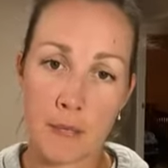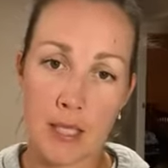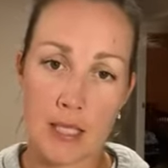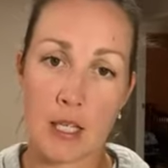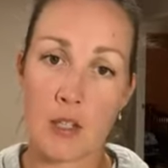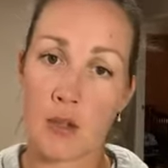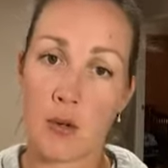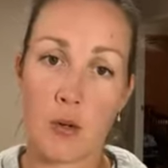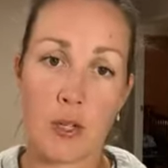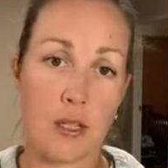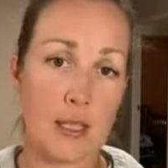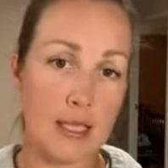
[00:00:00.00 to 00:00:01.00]
essential
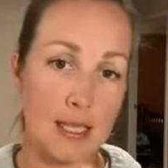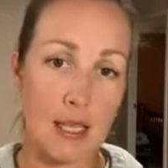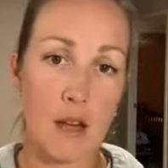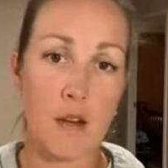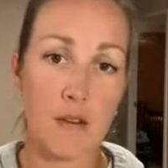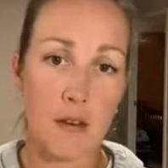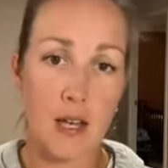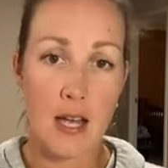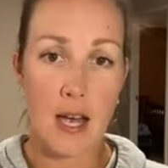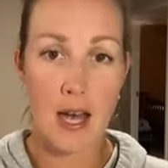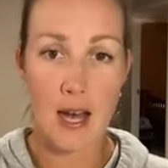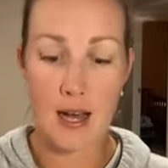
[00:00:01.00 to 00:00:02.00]
oil itself
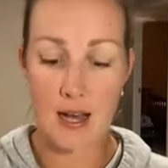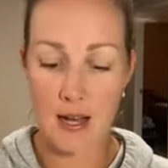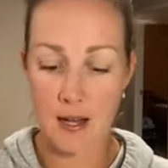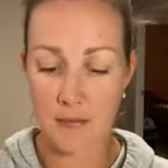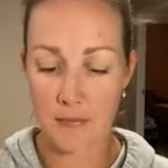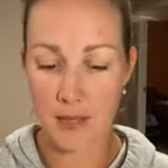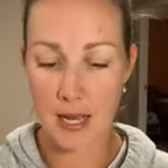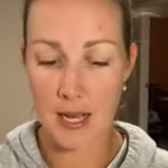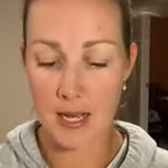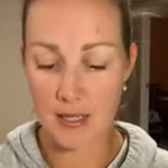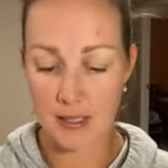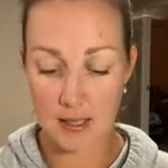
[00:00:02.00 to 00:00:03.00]

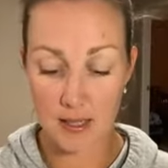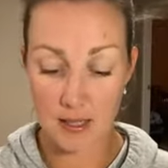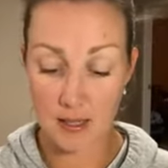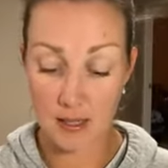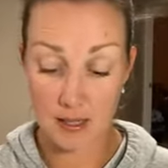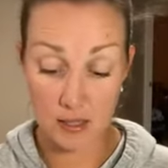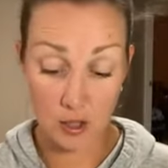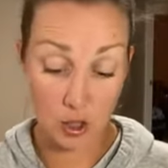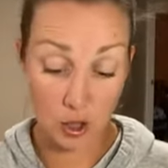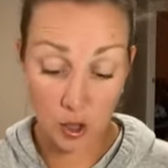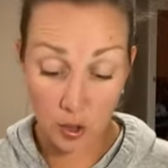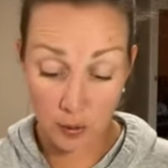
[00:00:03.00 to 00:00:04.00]
as a
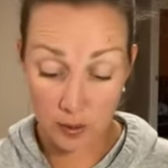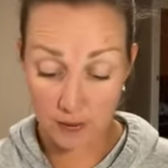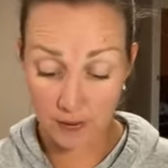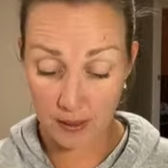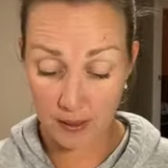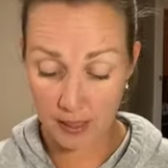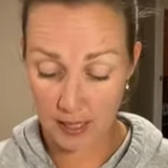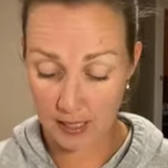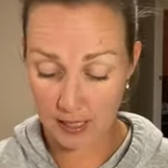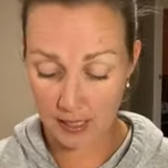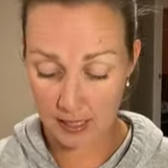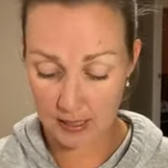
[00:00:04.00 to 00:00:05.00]
cologne if they
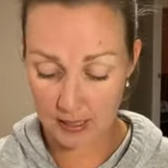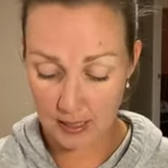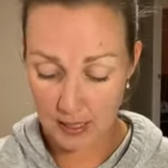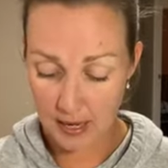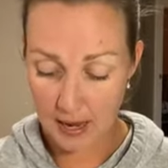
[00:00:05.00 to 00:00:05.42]
like it.